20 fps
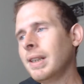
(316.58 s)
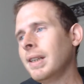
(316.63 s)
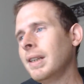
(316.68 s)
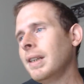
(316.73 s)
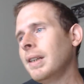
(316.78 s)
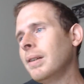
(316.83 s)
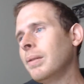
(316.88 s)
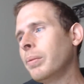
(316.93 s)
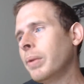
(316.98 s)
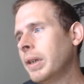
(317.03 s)

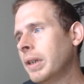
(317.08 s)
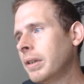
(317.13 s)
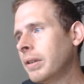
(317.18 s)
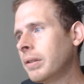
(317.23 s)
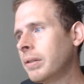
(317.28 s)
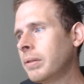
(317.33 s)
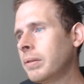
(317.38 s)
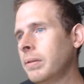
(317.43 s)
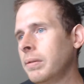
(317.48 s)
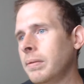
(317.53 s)

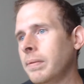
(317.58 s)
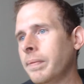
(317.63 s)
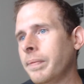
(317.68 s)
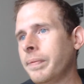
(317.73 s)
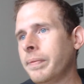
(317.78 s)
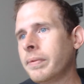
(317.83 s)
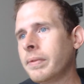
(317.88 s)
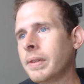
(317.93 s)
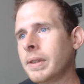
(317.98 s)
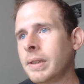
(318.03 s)
Well,
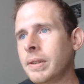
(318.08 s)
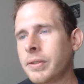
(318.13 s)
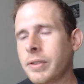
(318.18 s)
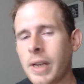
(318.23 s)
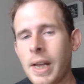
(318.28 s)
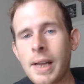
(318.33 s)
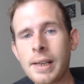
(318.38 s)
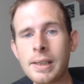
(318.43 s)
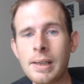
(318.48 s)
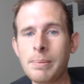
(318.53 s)

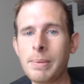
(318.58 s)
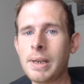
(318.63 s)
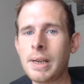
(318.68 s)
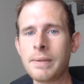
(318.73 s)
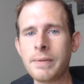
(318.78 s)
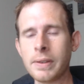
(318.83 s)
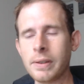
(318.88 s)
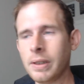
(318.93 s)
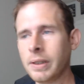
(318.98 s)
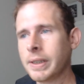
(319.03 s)
Jack, I mean, if
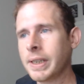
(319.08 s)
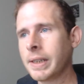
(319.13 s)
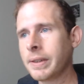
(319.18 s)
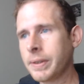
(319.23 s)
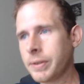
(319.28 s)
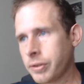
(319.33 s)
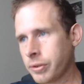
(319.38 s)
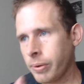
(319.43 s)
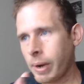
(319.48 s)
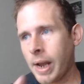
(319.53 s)
you look at the
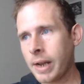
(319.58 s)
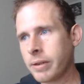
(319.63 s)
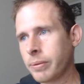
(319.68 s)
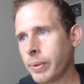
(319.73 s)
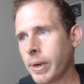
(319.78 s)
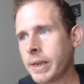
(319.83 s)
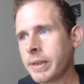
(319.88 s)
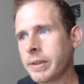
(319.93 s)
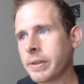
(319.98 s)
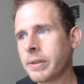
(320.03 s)
track
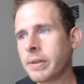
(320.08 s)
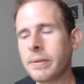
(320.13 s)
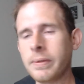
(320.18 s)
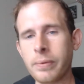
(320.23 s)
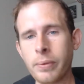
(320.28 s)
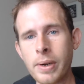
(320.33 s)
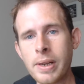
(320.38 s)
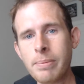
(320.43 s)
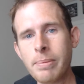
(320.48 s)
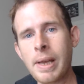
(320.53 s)
record of
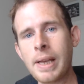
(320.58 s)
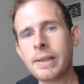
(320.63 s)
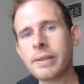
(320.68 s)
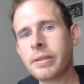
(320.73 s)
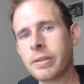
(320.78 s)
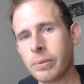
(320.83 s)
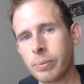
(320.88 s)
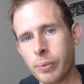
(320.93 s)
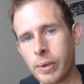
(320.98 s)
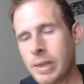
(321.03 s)
remakes
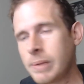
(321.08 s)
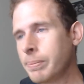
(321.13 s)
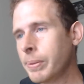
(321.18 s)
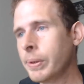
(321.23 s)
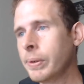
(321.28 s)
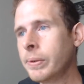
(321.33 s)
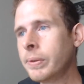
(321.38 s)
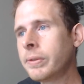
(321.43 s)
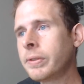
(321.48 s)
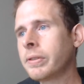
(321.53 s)
and
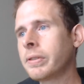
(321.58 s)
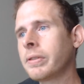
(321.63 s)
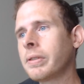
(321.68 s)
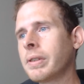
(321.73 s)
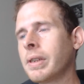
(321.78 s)
reboots,